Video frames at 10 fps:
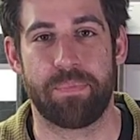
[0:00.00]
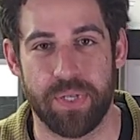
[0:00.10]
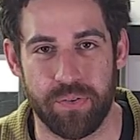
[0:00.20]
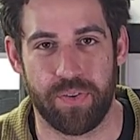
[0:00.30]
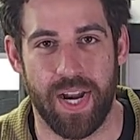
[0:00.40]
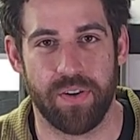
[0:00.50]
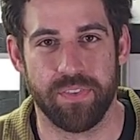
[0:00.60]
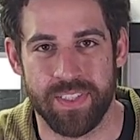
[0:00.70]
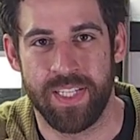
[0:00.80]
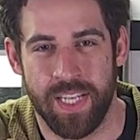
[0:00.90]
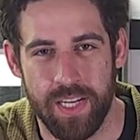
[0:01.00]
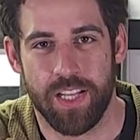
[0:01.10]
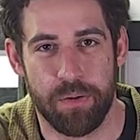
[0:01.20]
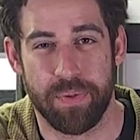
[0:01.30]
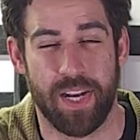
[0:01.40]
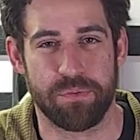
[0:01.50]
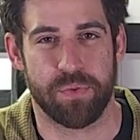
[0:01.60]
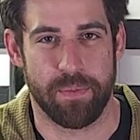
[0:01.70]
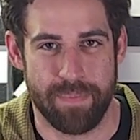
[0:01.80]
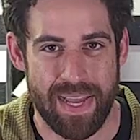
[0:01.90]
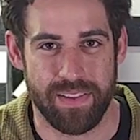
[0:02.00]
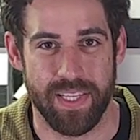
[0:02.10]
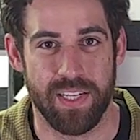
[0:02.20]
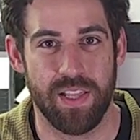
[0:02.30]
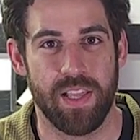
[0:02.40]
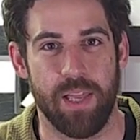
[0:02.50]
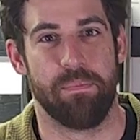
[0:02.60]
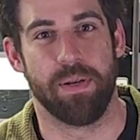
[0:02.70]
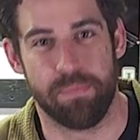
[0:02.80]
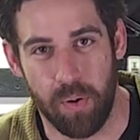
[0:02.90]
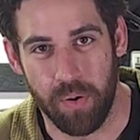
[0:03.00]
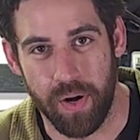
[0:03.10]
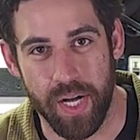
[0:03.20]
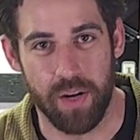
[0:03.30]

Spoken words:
it around and hit it a couple times with a mallet and be boring.